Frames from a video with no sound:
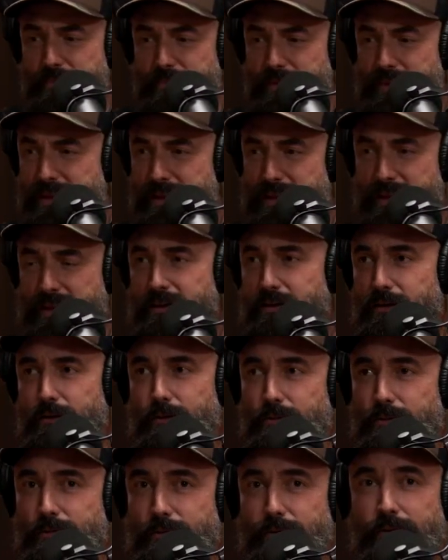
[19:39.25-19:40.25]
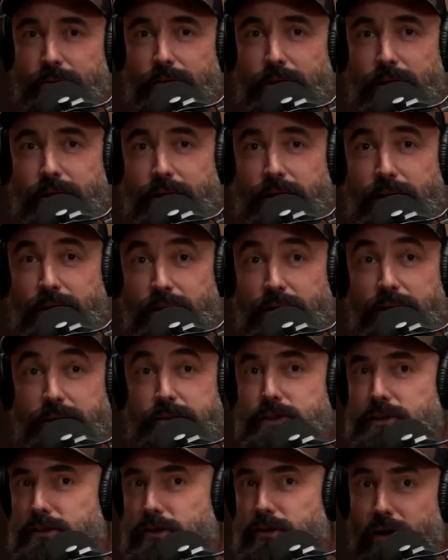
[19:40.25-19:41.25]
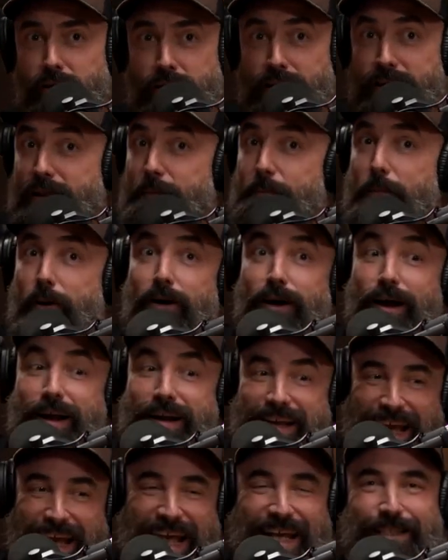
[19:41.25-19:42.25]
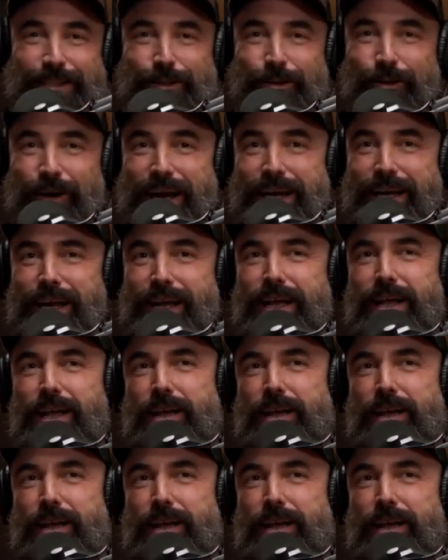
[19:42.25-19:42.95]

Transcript: starting you know, the podcast starting the podcast, right?